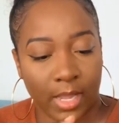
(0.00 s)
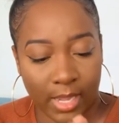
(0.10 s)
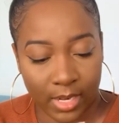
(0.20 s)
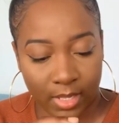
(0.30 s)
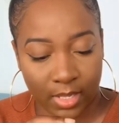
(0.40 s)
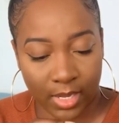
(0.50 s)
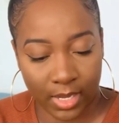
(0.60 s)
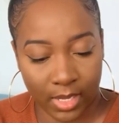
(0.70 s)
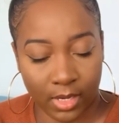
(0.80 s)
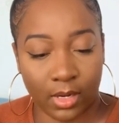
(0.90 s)
And
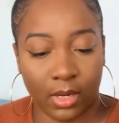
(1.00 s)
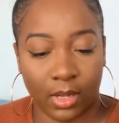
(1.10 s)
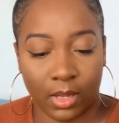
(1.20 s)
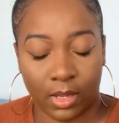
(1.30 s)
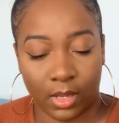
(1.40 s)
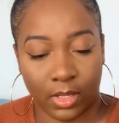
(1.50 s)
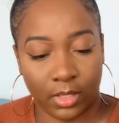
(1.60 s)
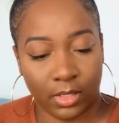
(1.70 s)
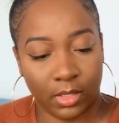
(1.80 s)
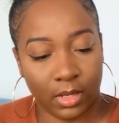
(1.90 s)
then
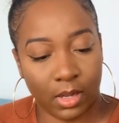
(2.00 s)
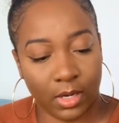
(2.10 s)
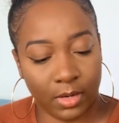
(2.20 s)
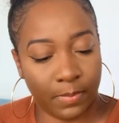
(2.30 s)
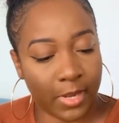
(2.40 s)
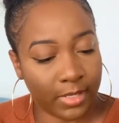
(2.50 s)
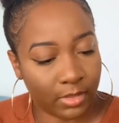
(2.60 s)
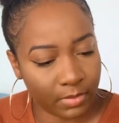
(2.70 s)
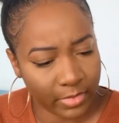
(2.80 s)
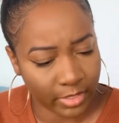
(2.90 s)
on the
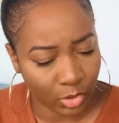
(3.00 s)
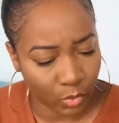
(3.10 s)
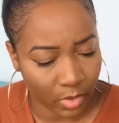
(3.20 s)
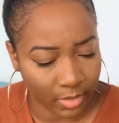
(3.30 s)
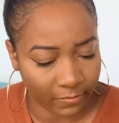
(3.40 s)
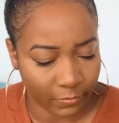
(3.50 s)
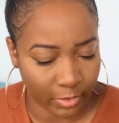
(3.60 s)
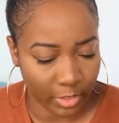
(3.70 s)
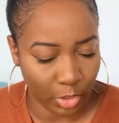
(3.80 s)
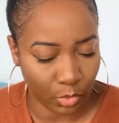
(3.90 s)
bottom, there's one
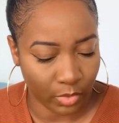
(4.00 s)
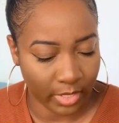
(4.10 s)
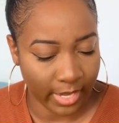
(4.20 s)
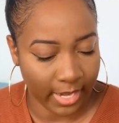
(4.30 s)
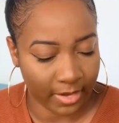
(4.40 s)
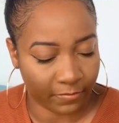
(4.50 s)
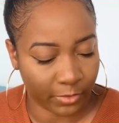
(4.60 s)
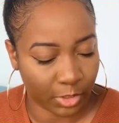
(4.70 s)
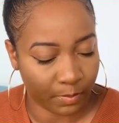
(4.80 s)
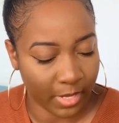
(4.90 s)
for the UK, for
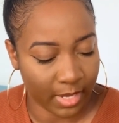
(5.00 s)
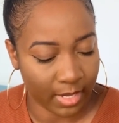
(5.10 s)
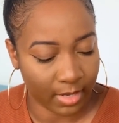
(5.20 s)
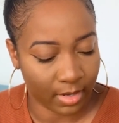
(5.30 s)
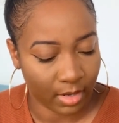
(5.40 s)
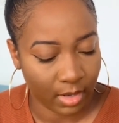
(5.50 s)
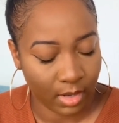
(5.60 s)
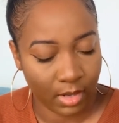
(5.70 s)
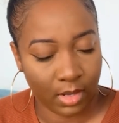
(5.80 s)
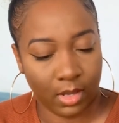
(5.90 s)
Spain,
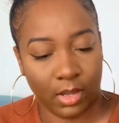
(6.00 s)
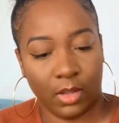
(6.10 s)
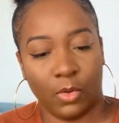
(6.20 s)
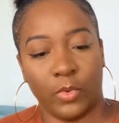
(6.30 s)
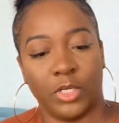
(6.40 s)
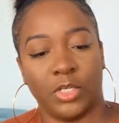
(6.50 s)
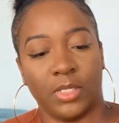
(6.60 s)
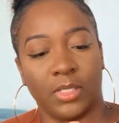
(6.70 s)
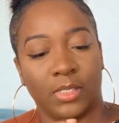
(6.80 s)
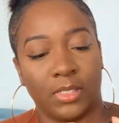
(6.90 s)
which
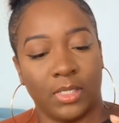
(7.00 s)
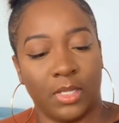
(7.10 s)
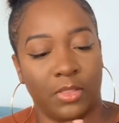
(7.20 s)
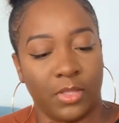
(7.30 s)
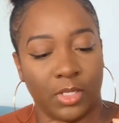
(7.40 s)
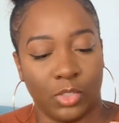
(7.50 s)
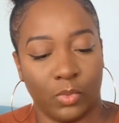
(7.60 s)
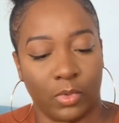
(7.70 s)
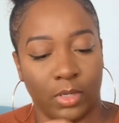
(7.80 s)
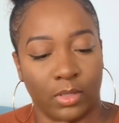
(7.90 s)
is this
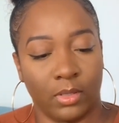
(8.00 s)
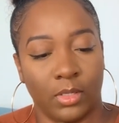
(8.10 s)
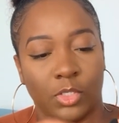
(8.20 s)
one.